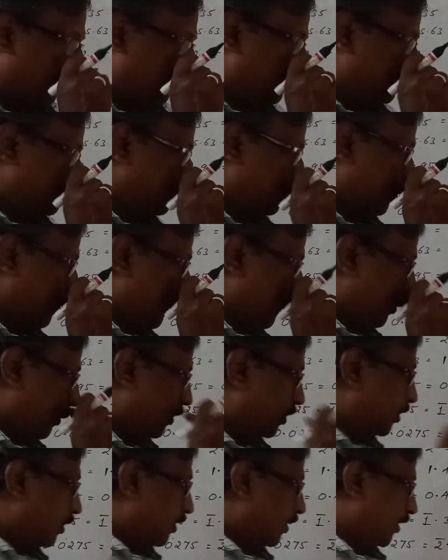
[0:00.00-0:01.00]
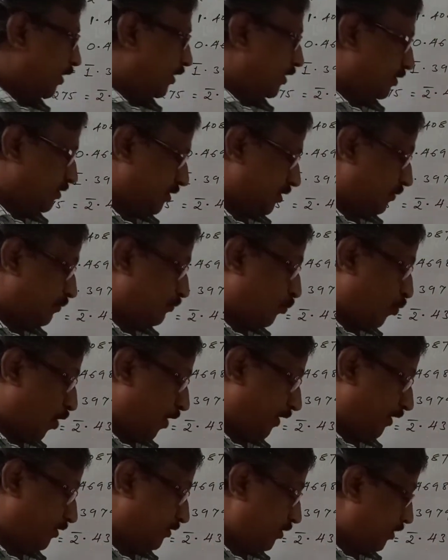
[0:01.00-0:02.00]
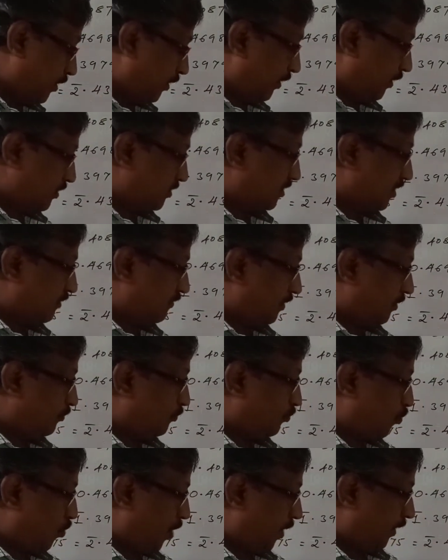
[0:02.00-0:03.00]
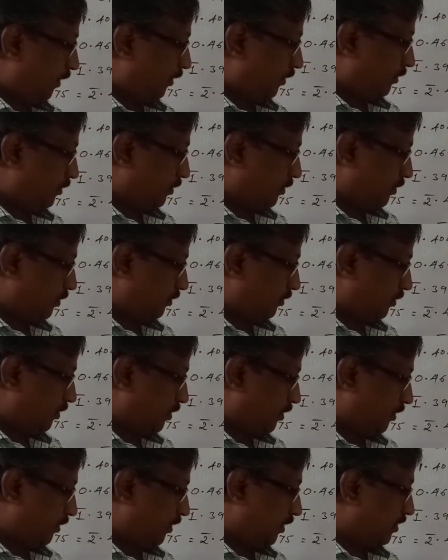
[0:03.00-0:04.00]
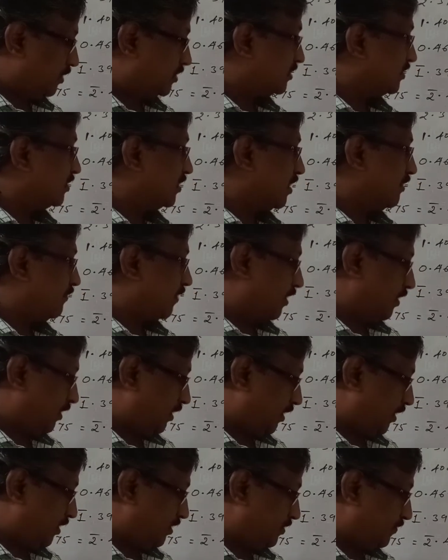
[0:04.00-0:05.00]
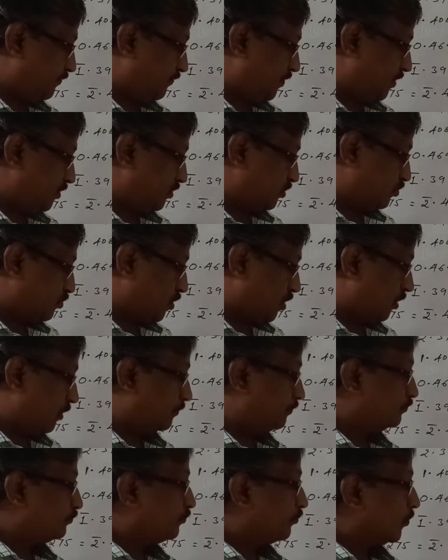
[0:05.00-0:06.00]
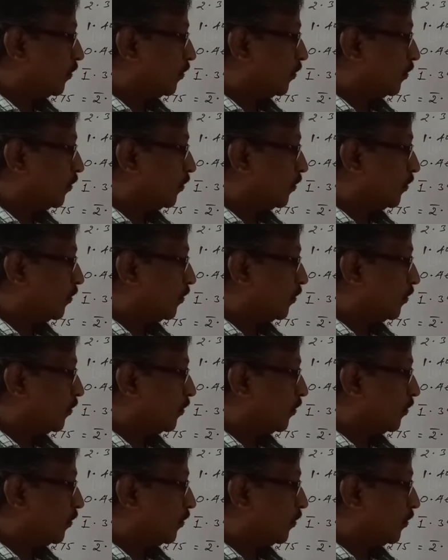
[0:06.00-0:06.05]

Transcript: So it is a 0.37. 0.37, it is first column.